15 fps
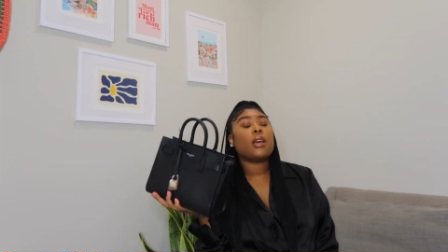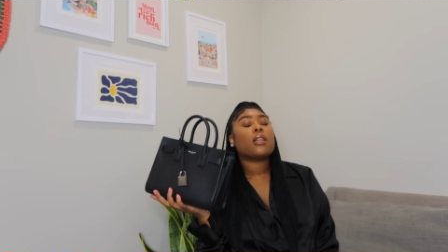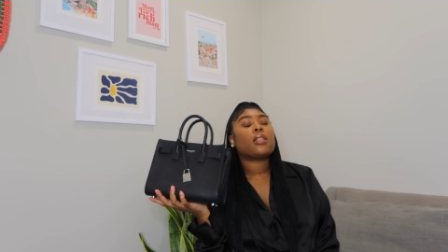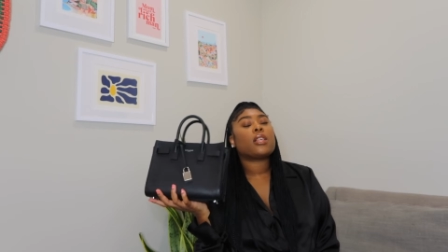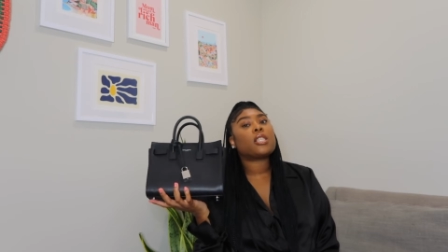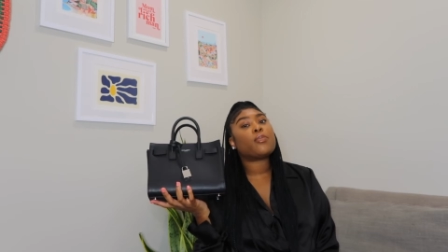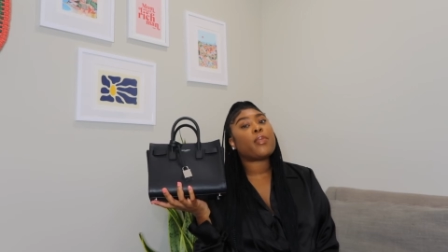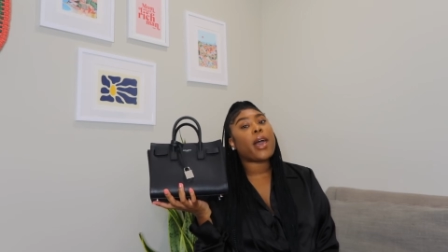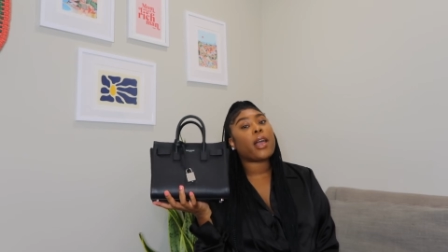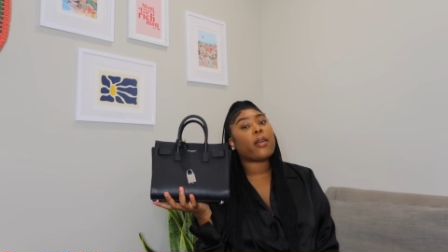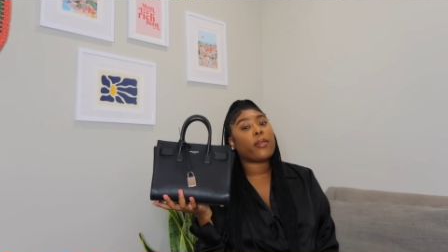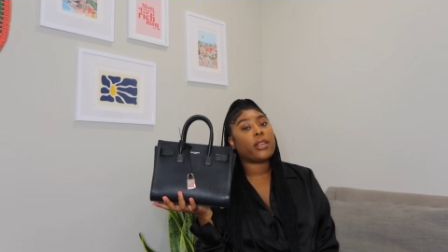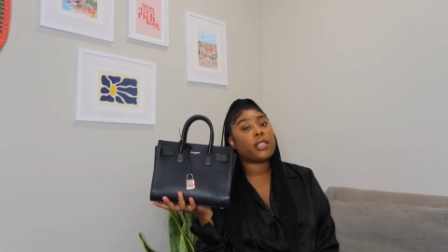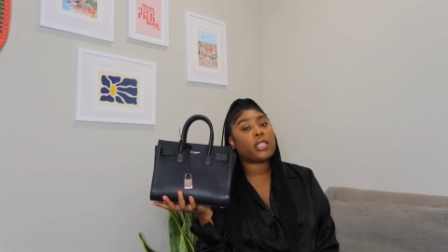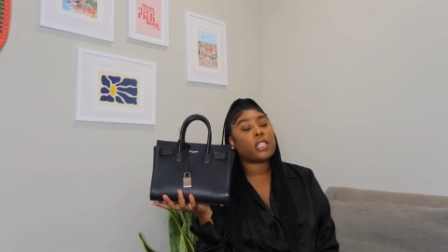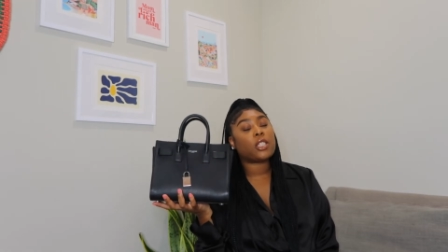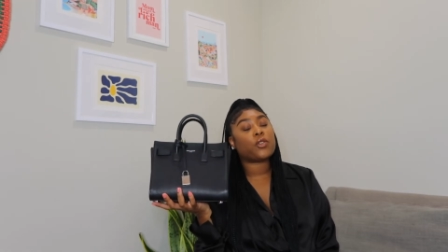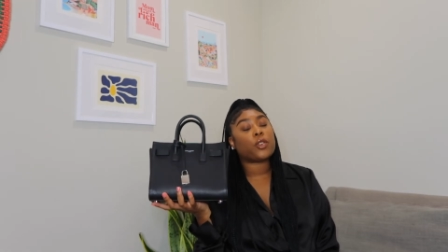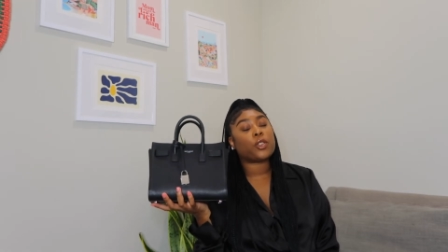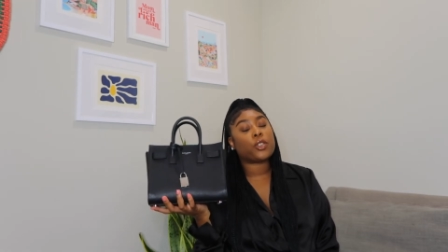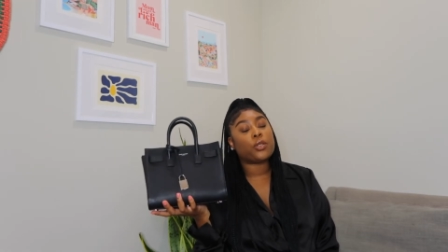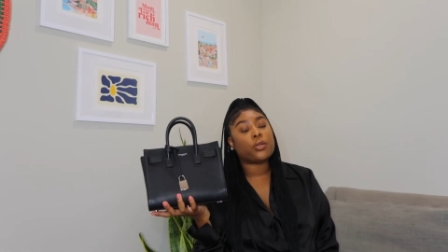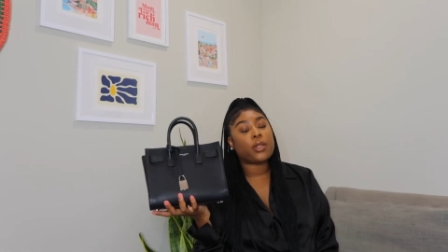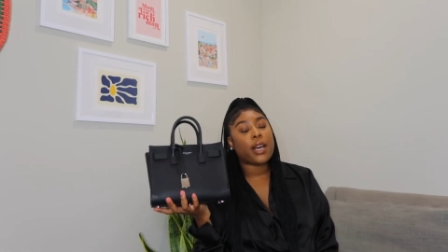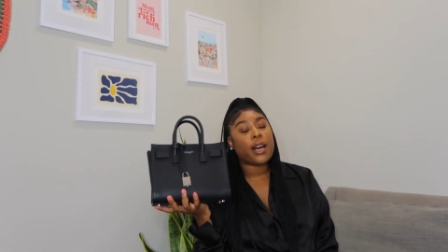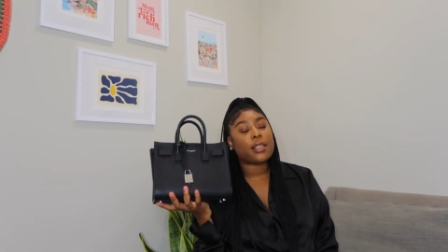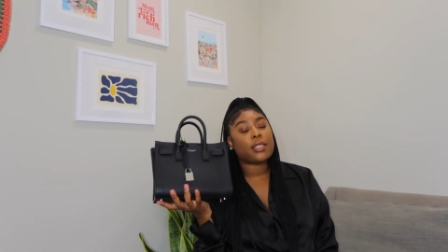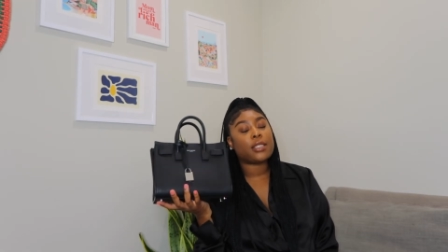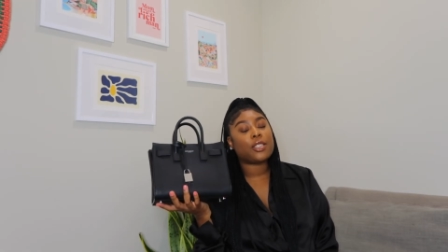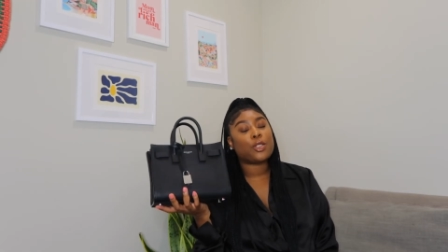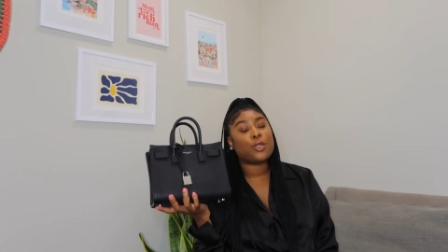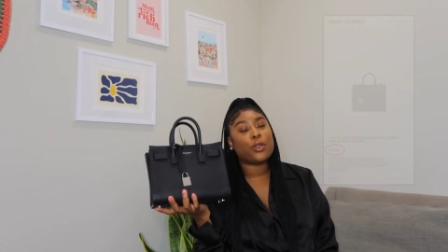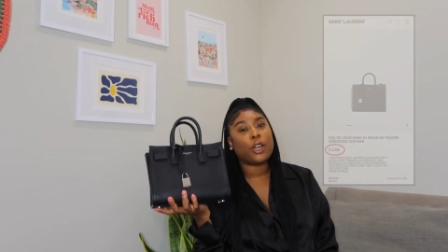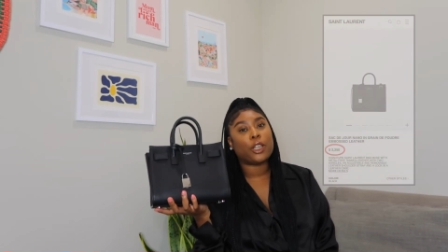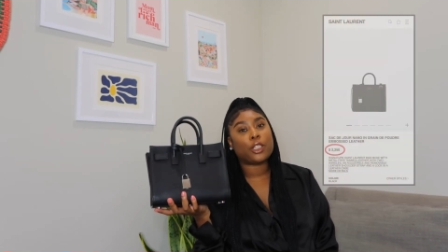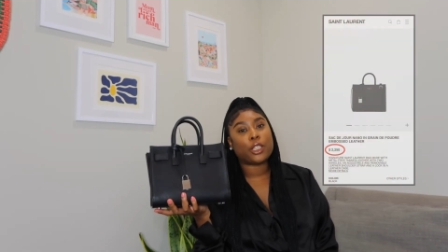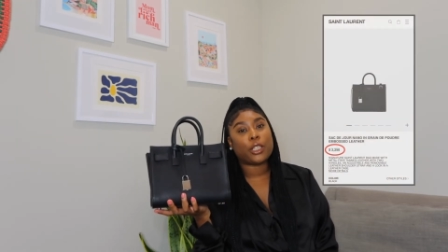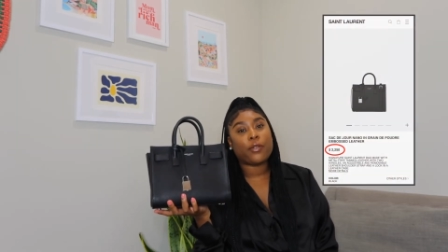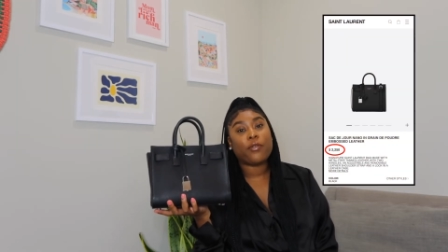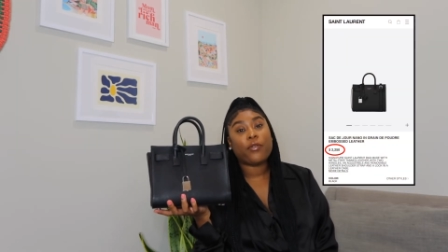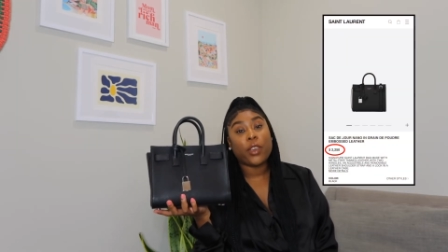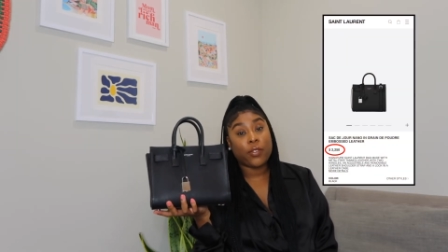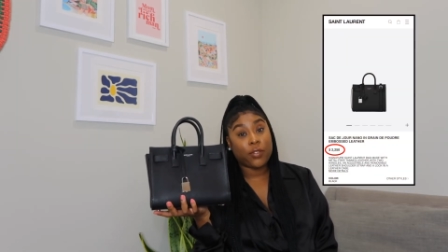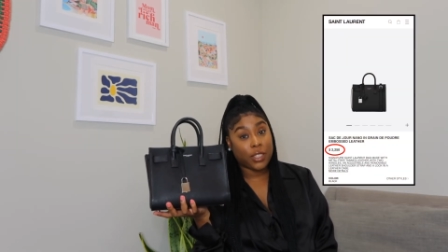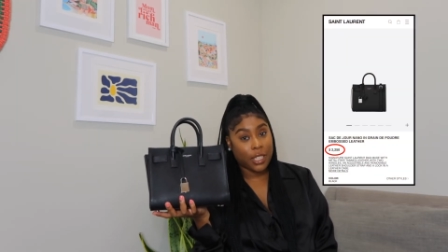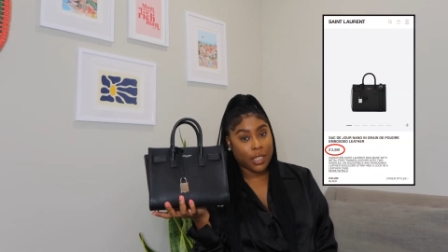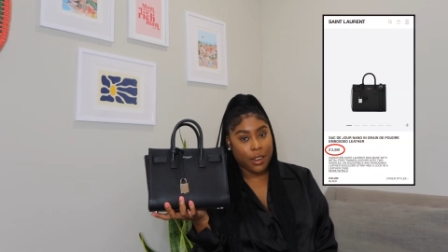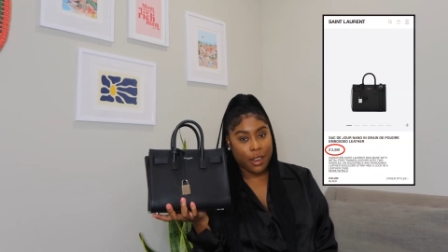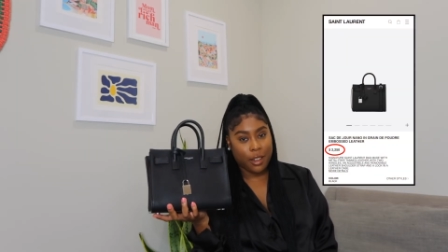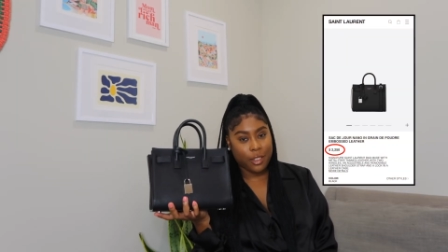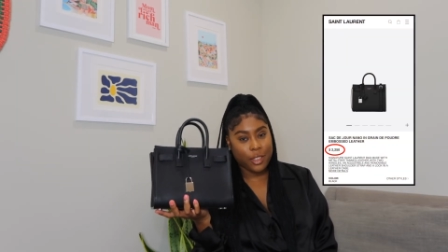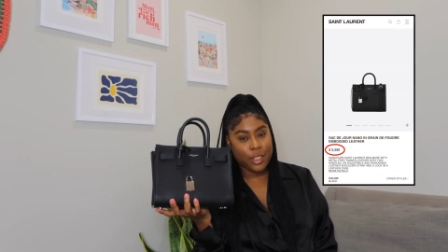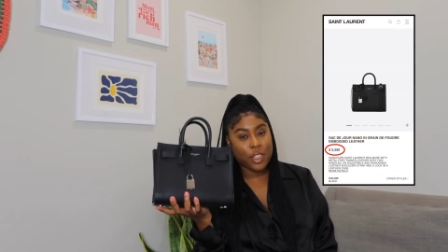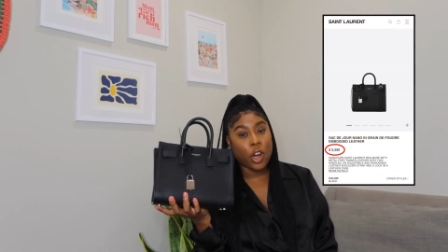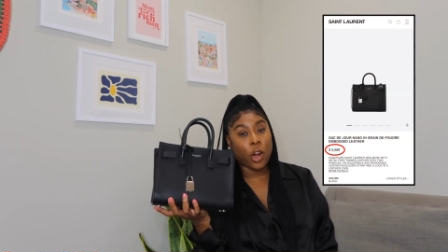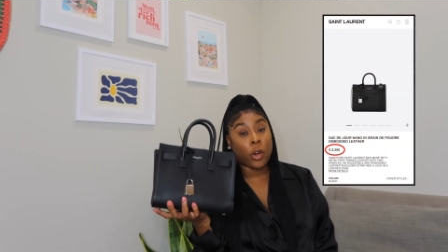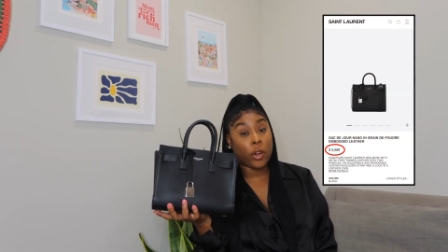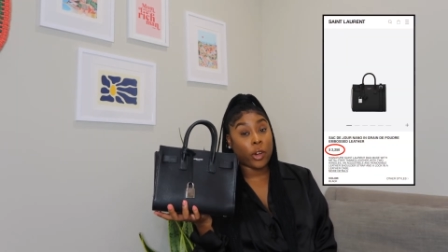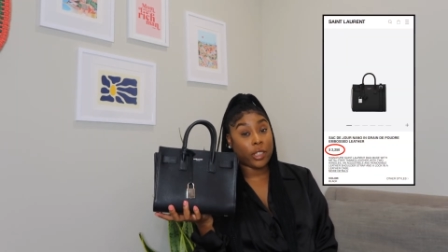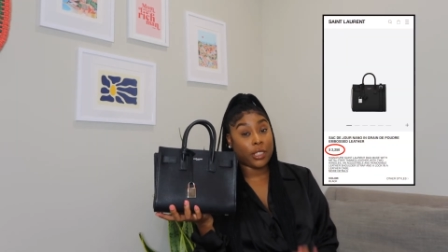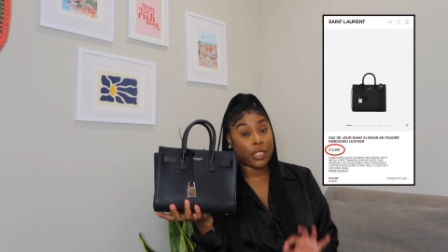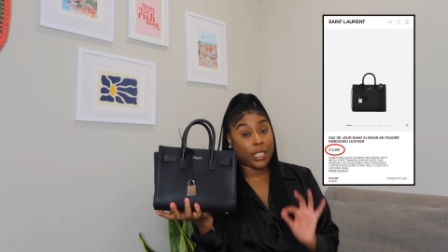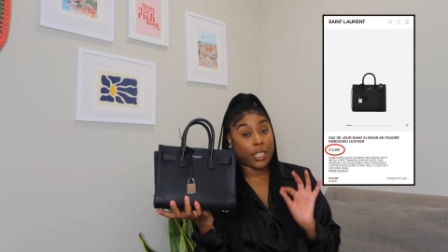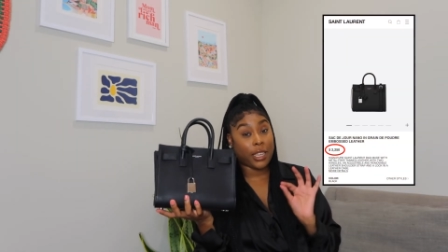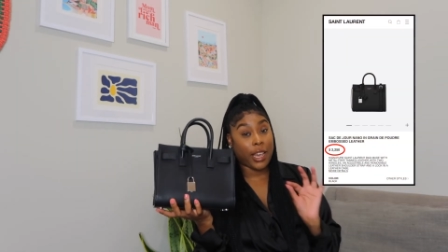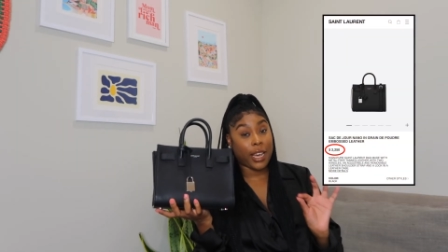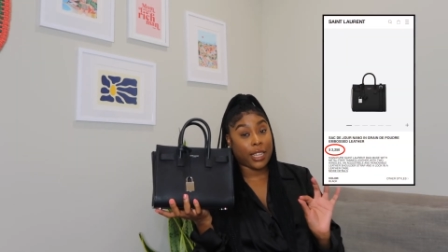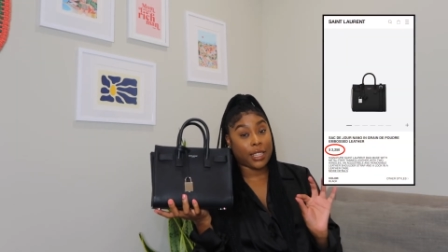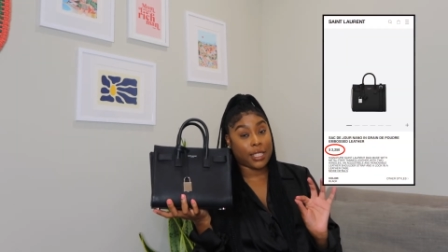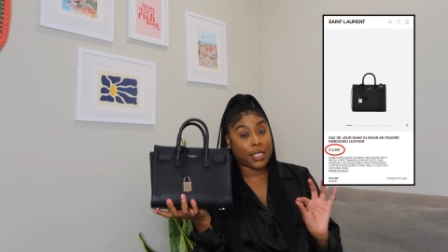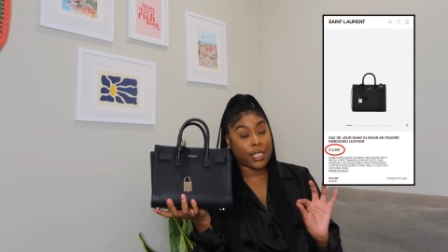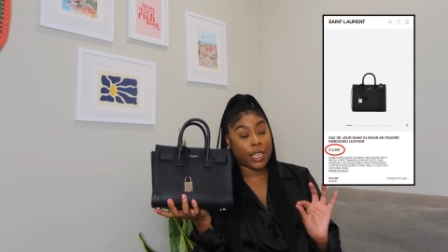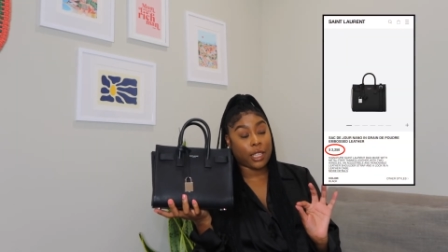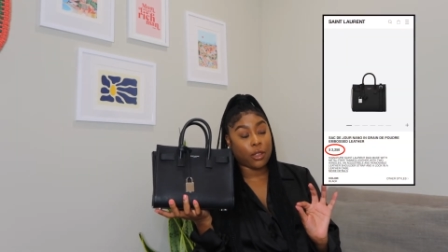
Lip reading: This bag retails for $2,250 currently at the St.